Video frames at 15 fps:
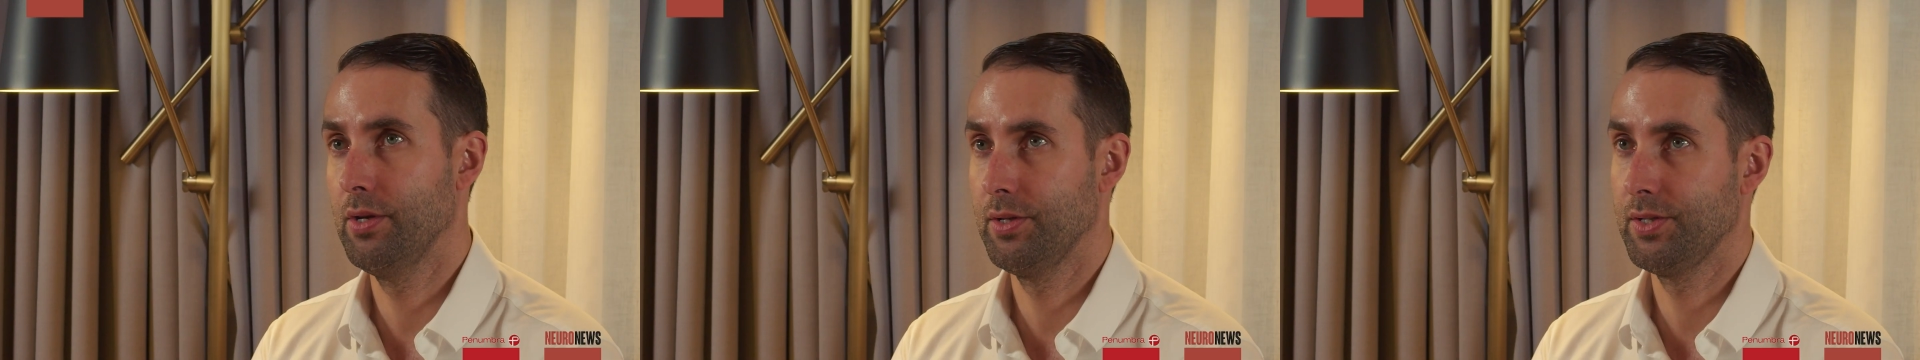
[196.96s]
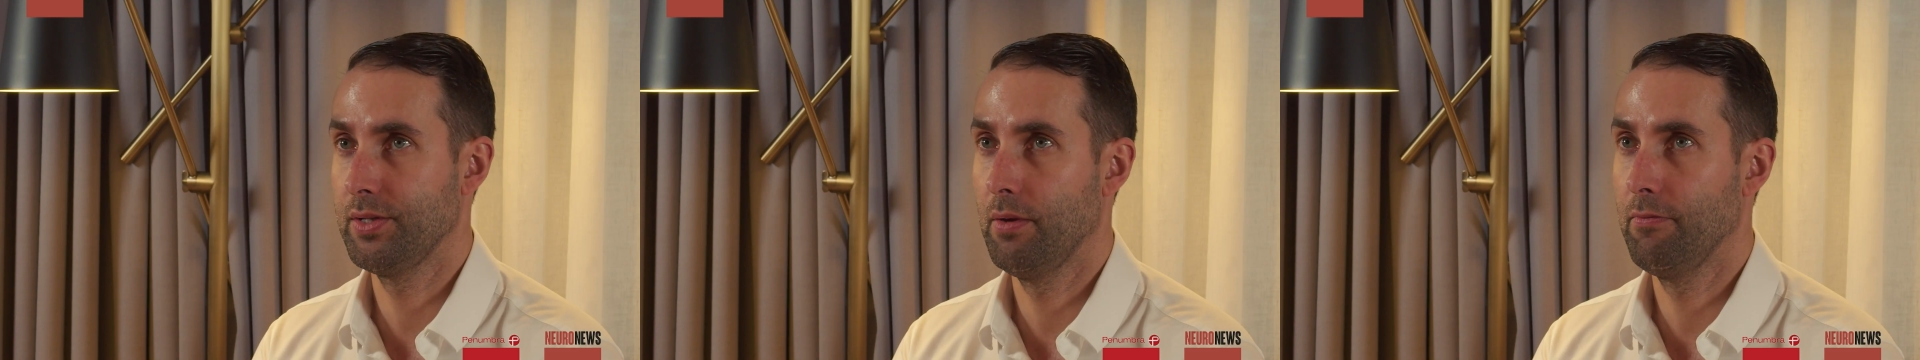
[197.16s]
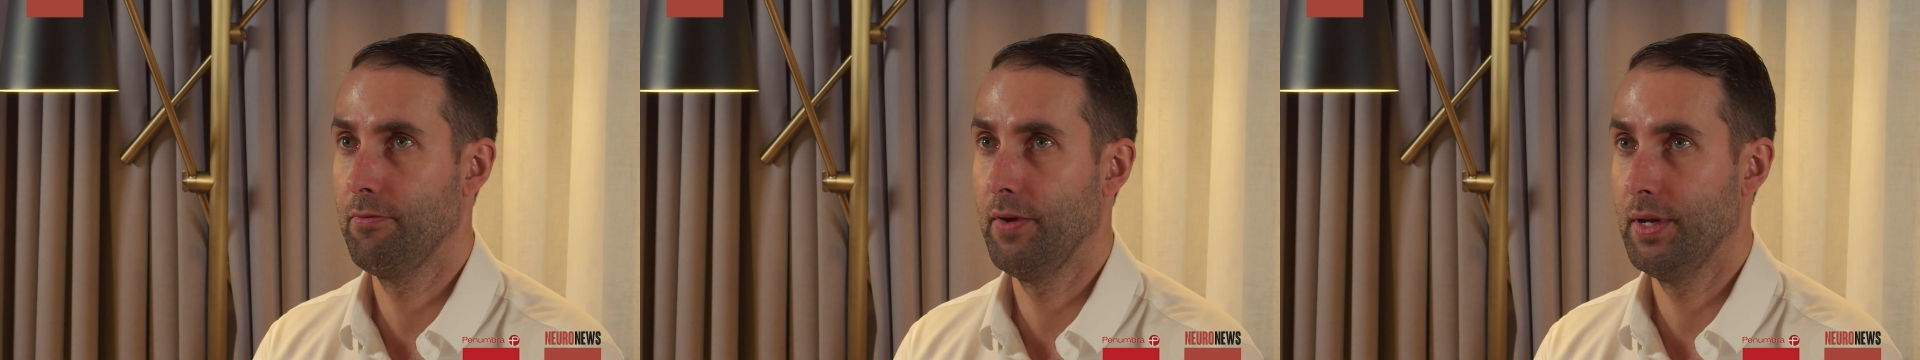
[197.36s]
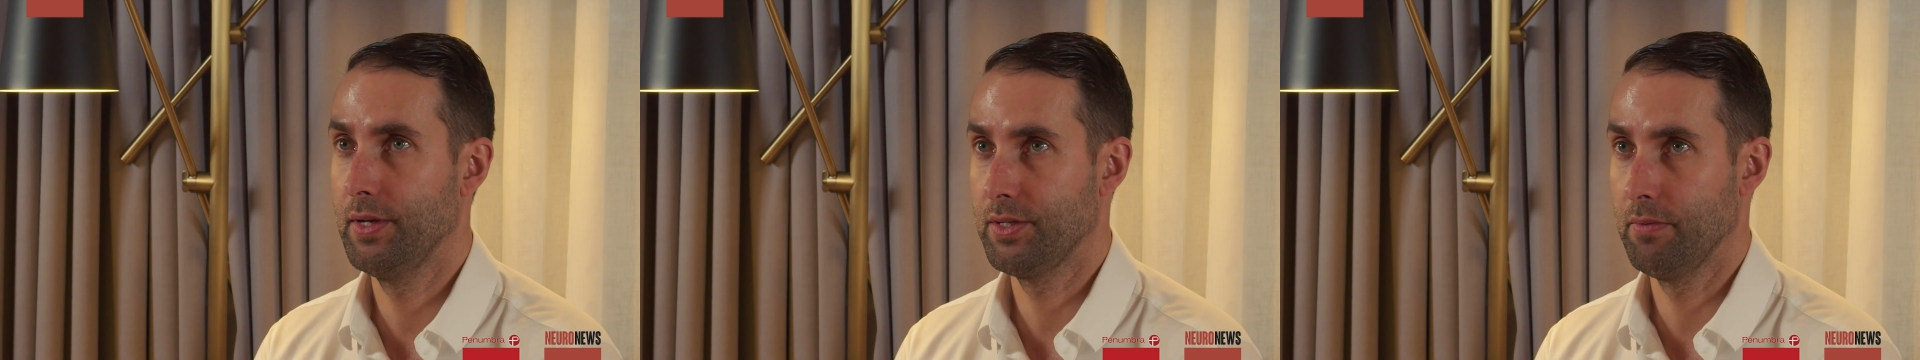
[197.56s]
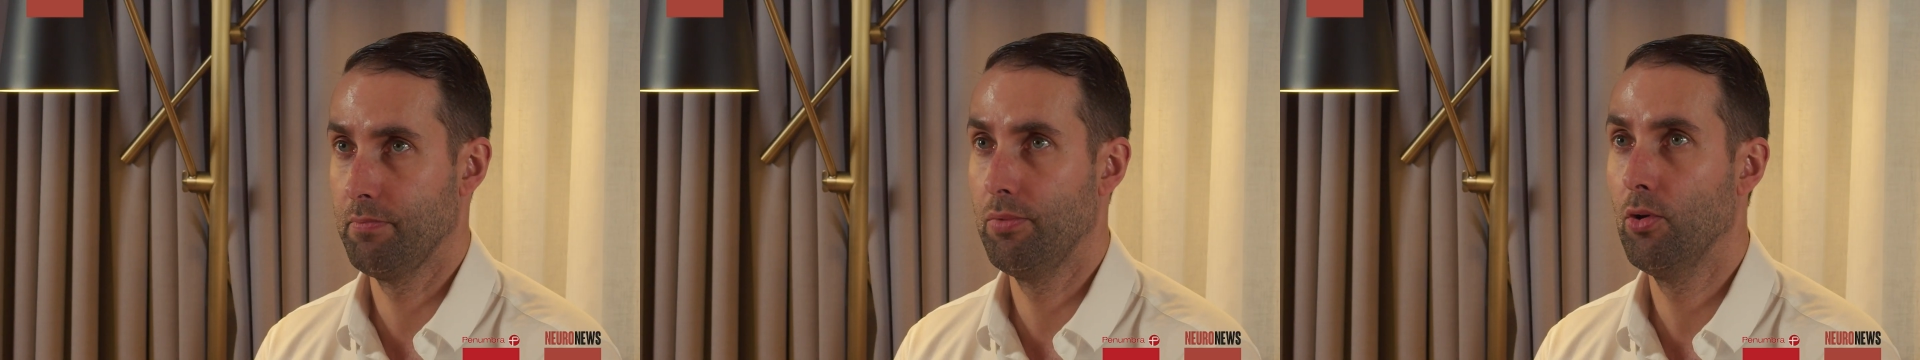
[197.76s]
as something
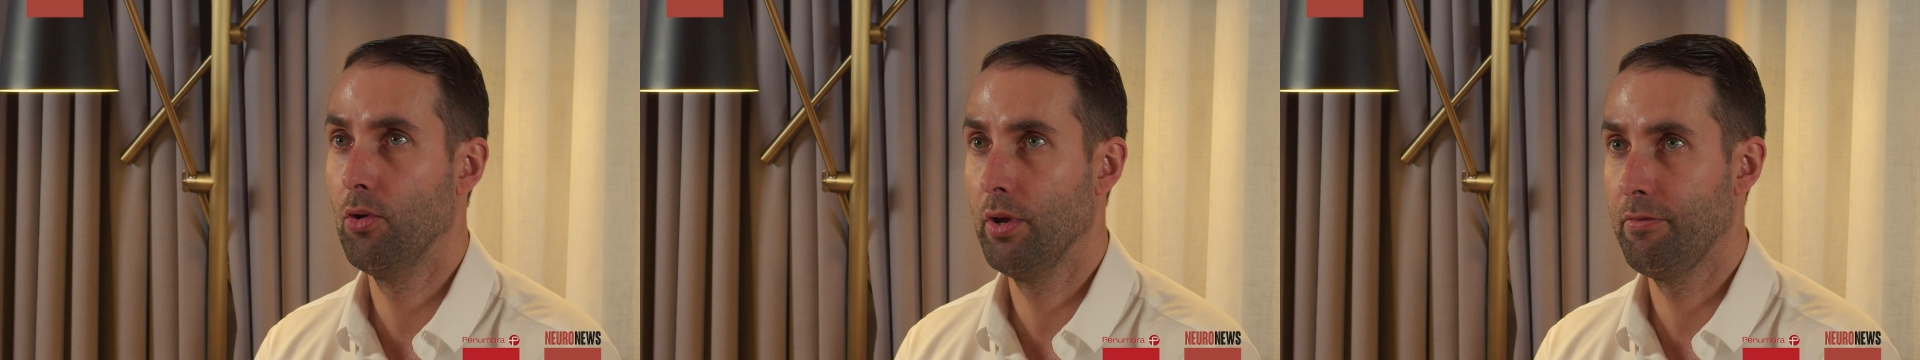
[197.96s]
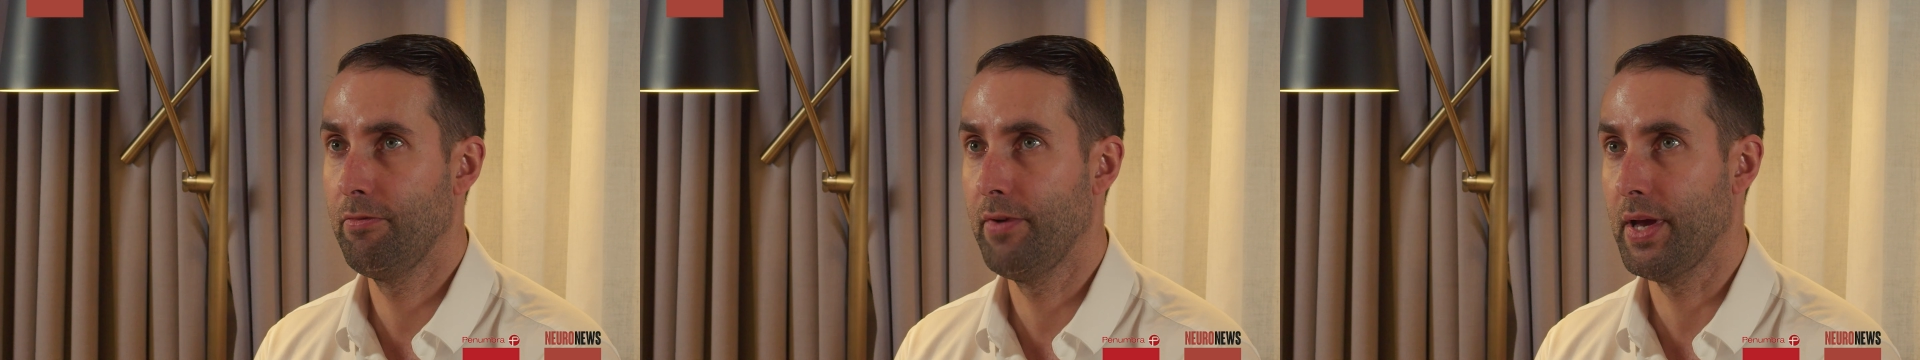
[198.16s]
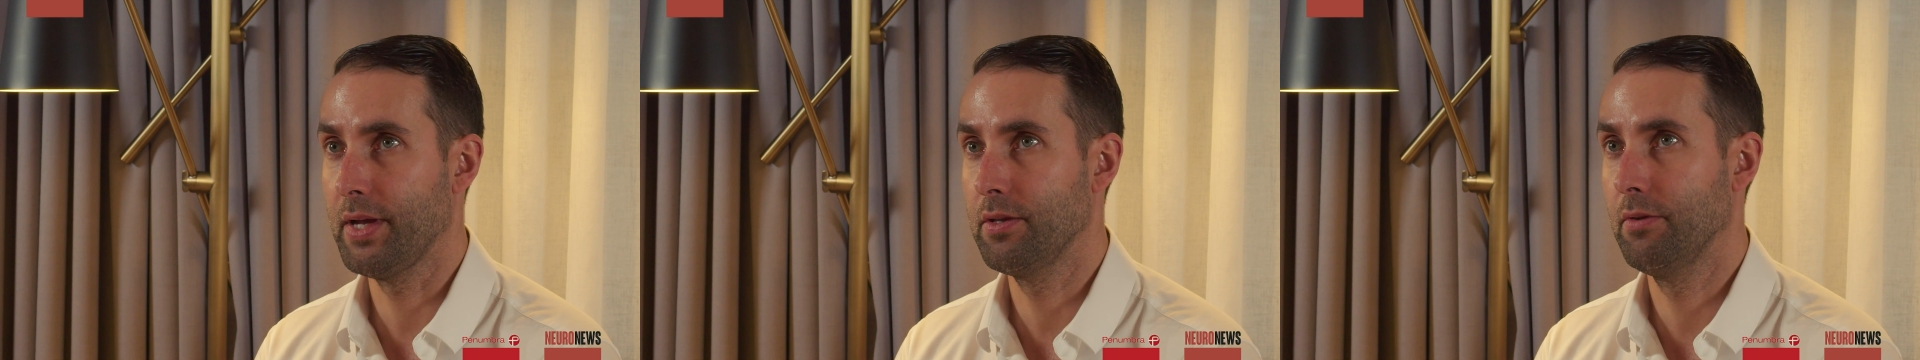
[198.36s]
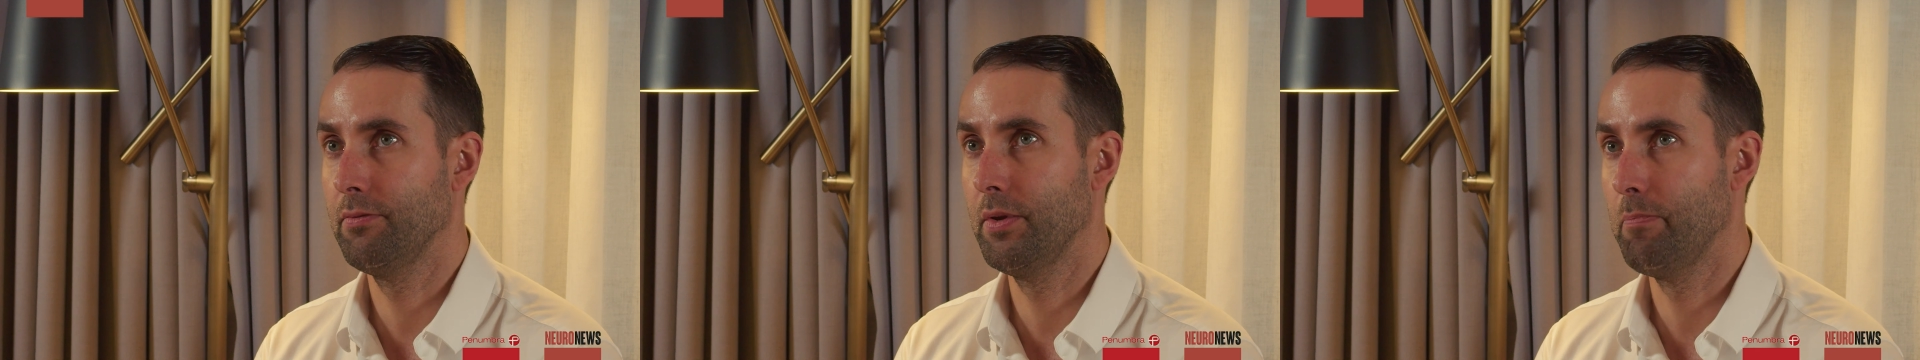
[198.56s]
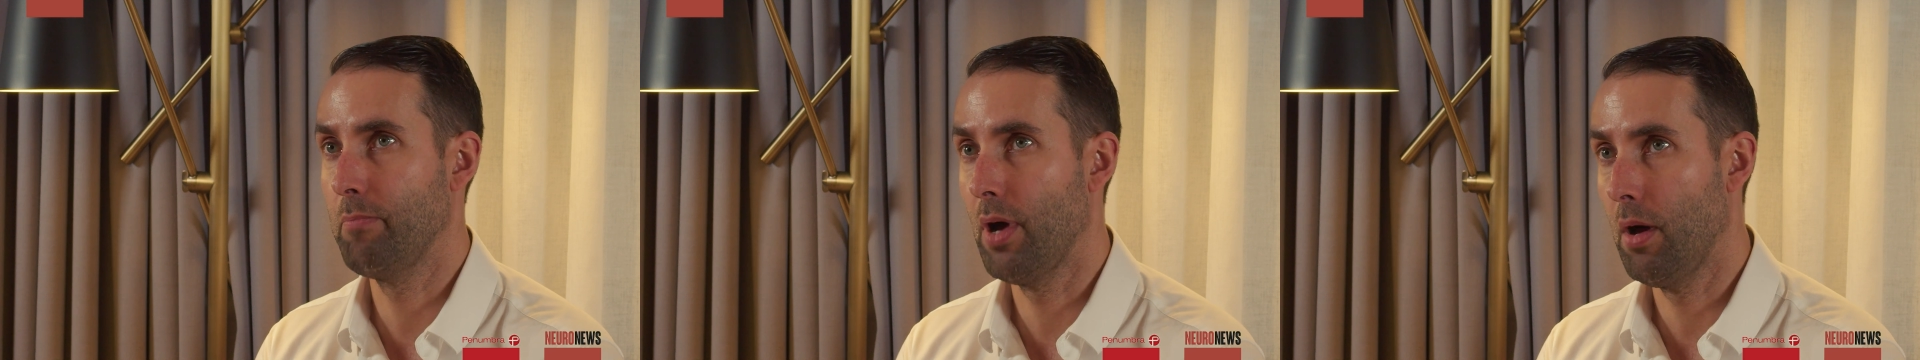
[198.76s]
as a pull effect of
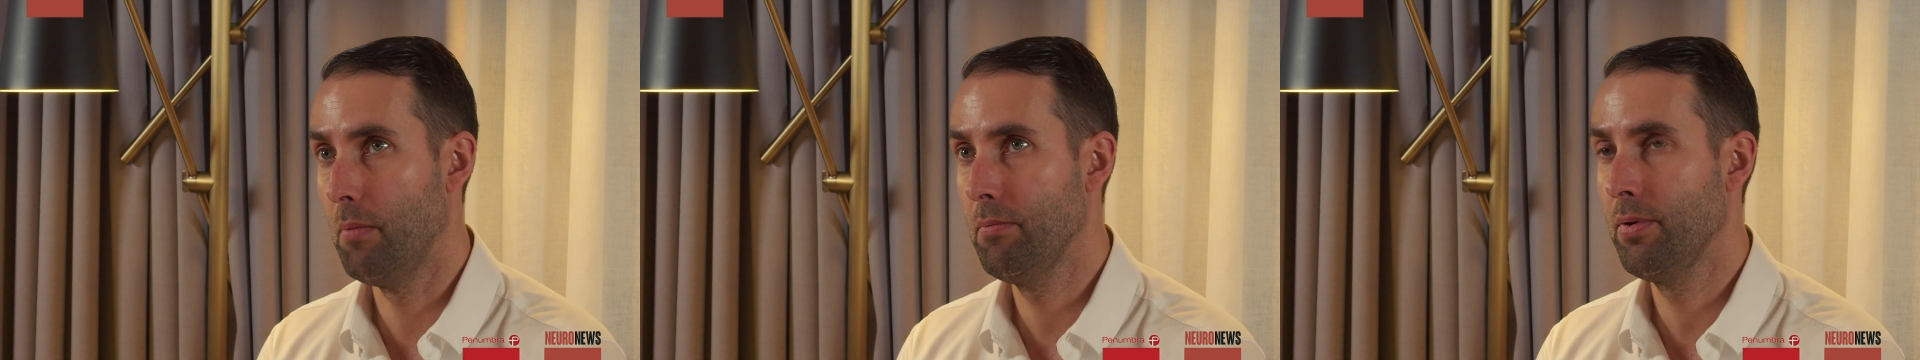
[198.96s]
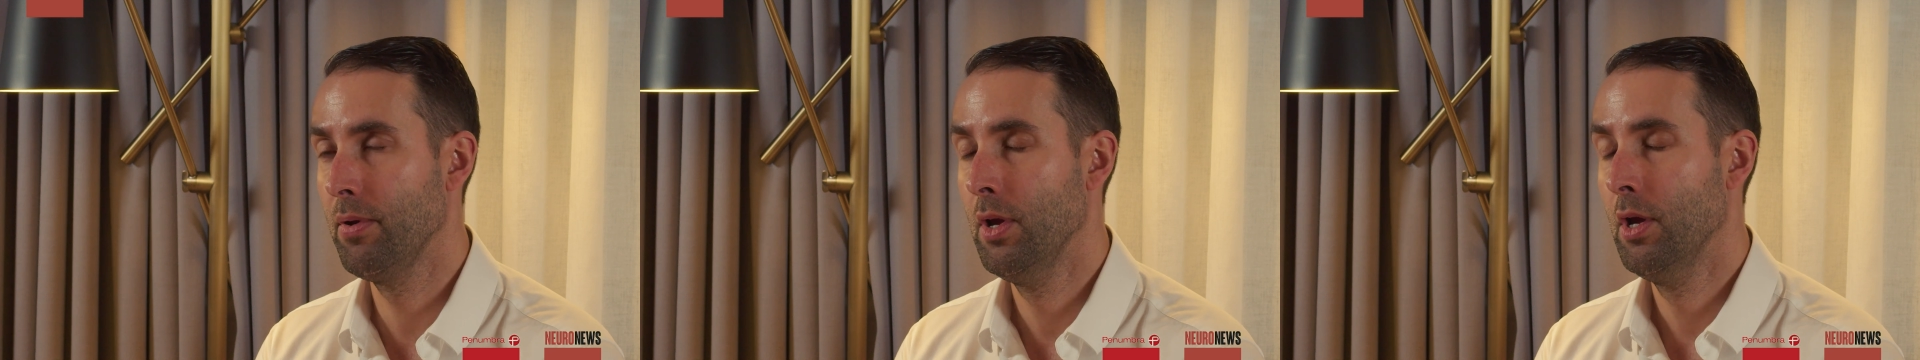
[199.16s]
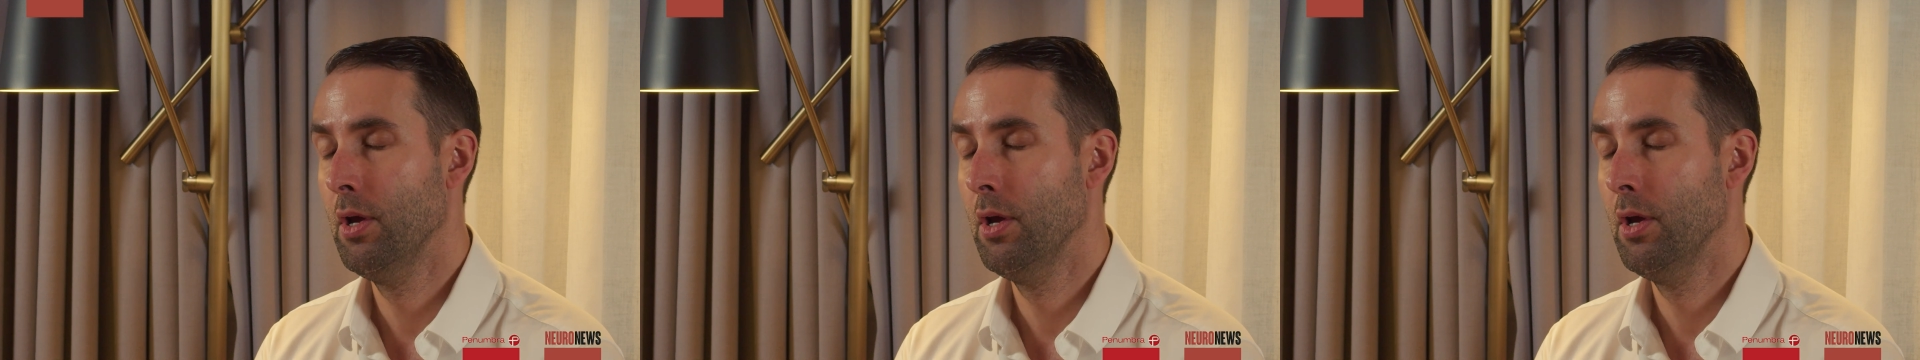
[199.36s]
the pump,